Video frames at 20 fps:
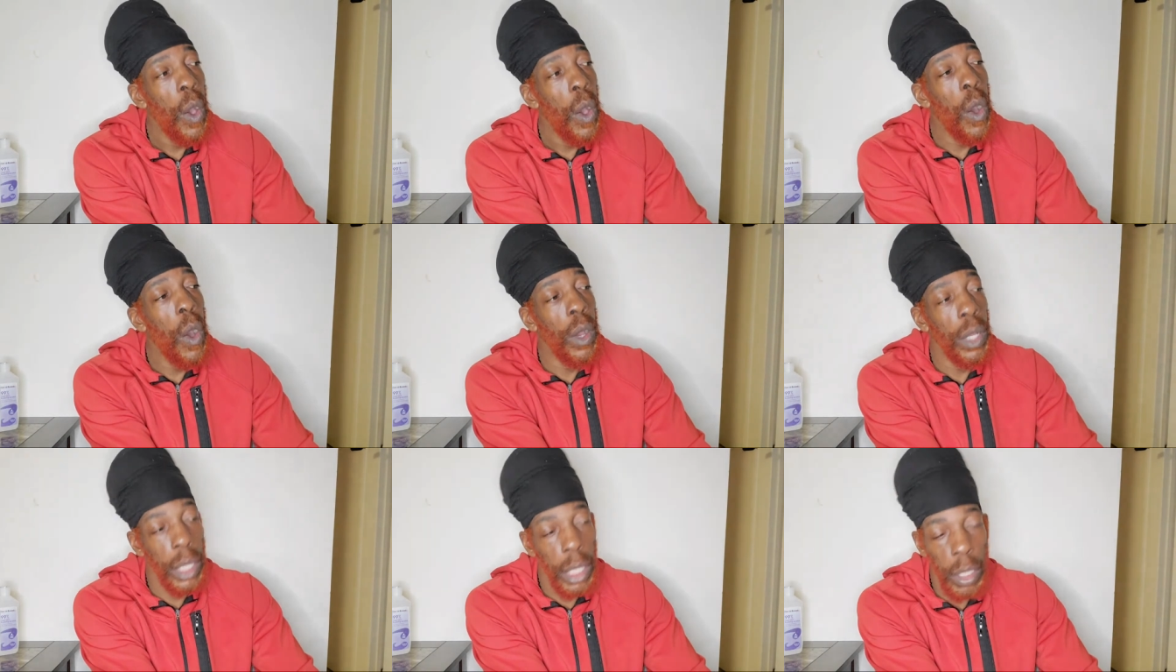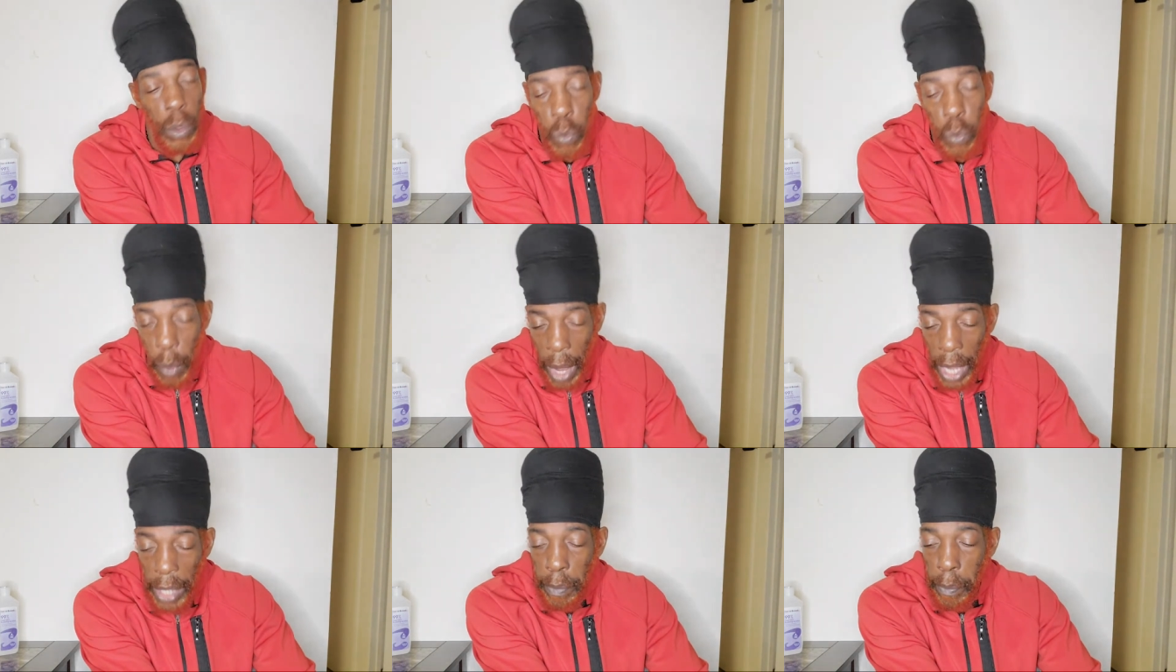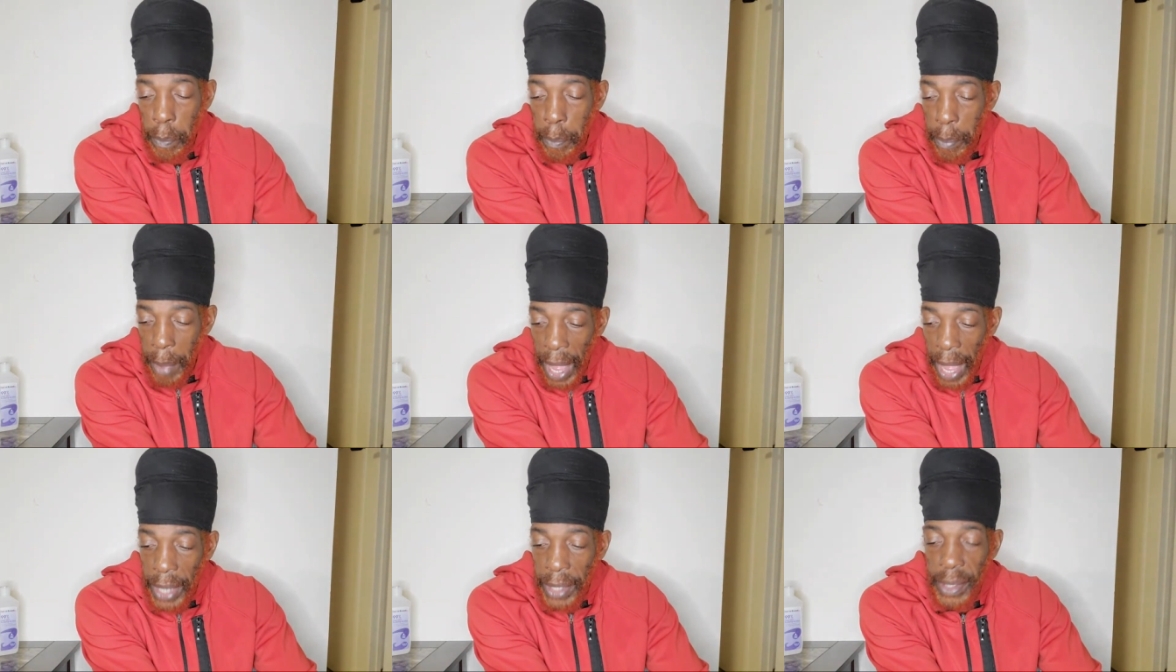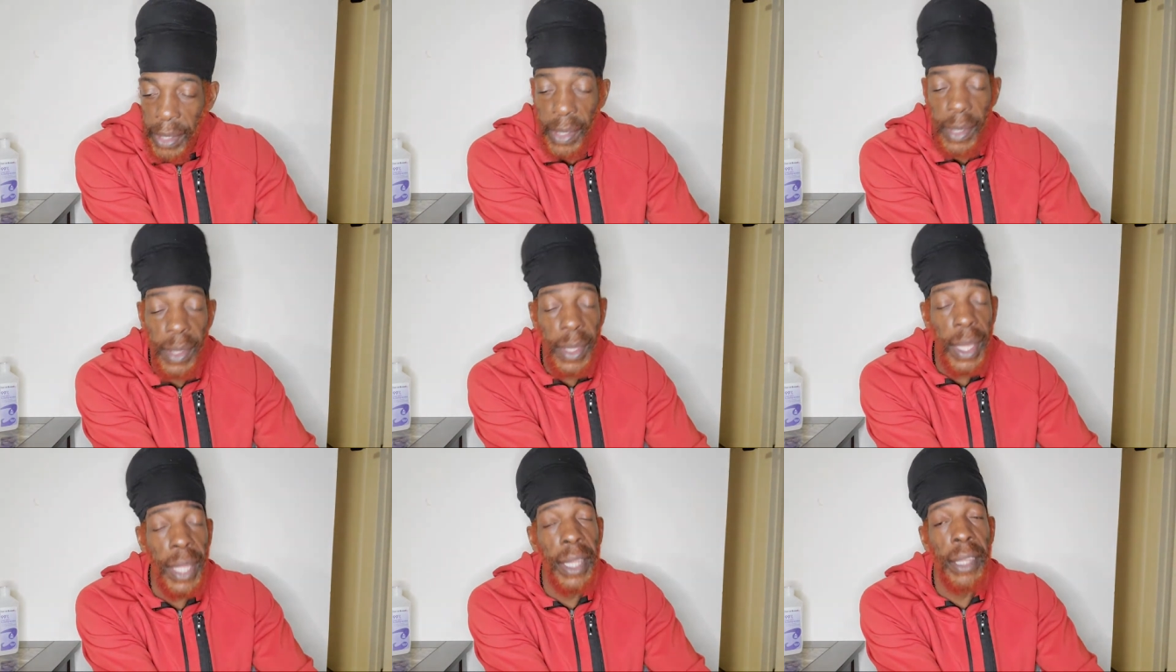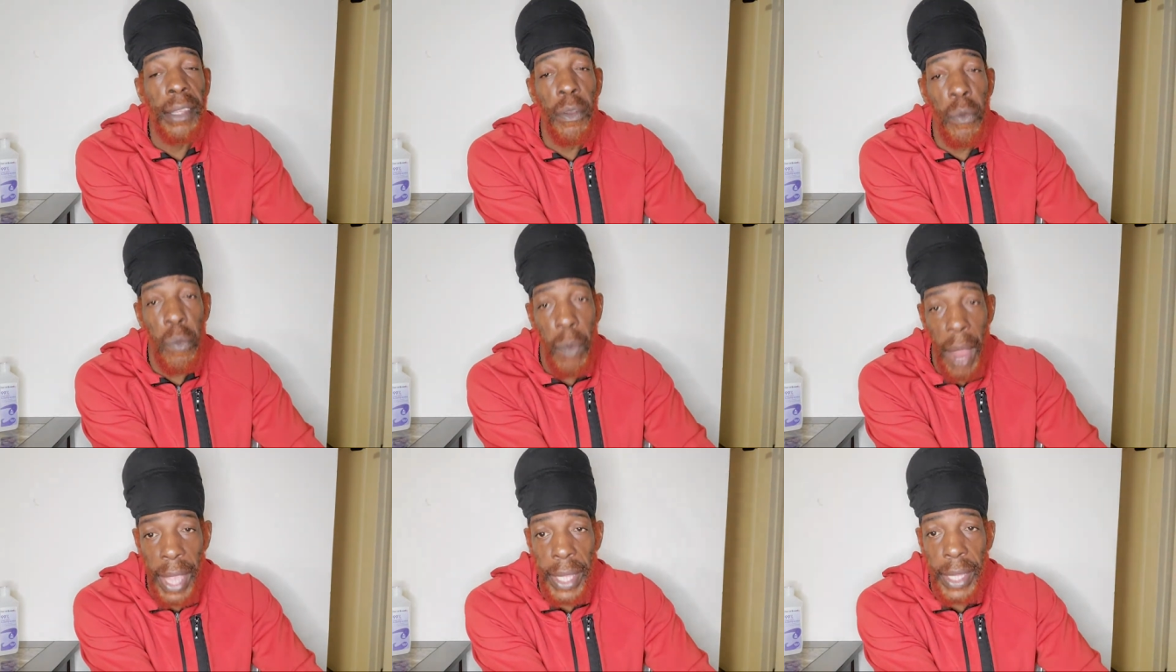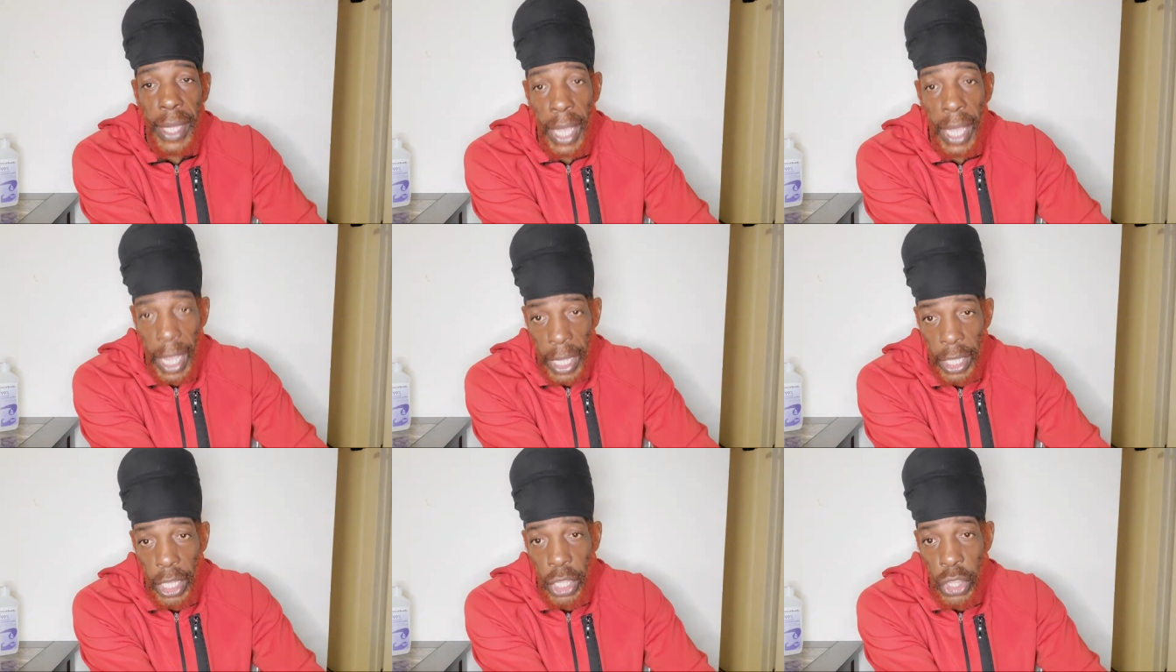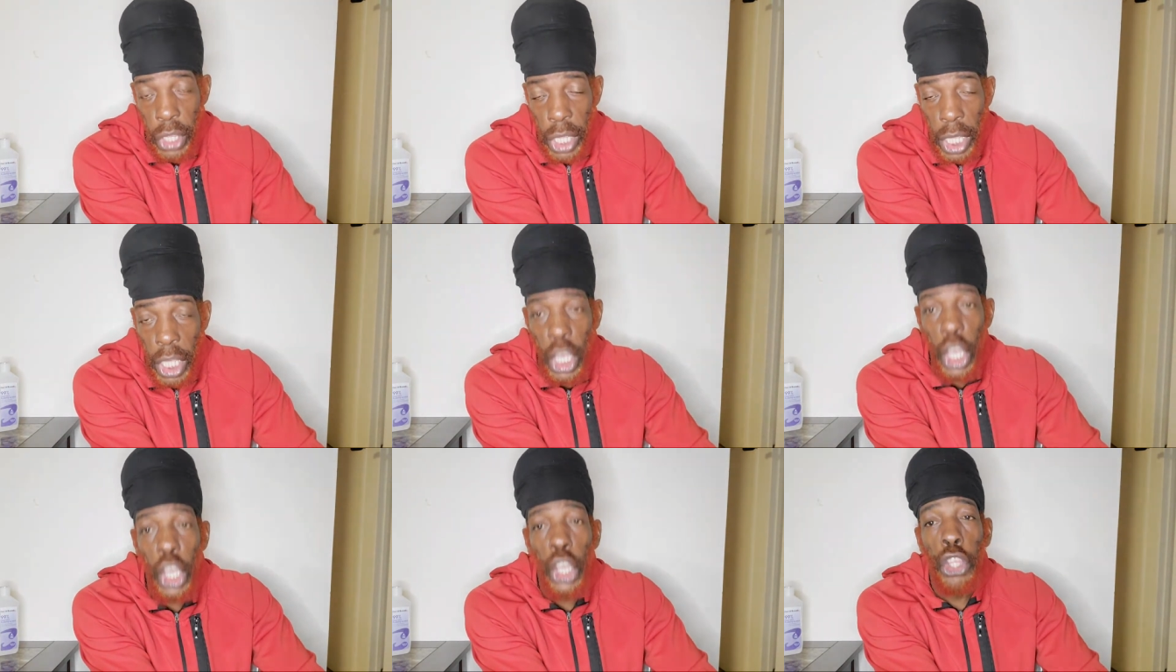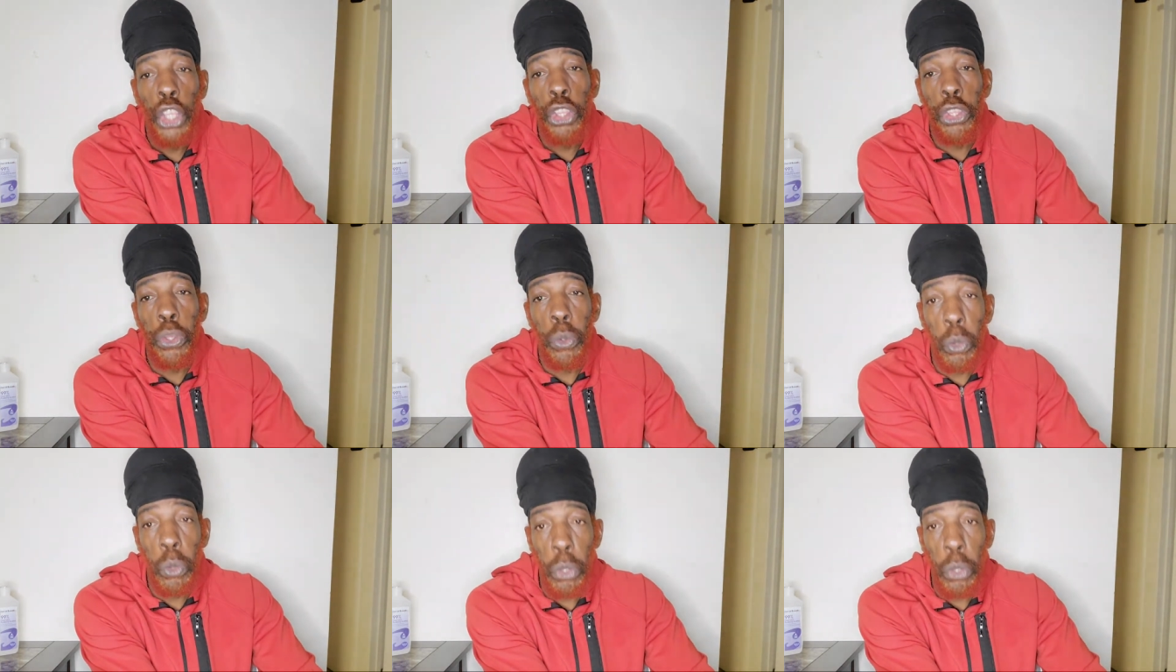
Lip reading: on the right balance and in the right energy. You're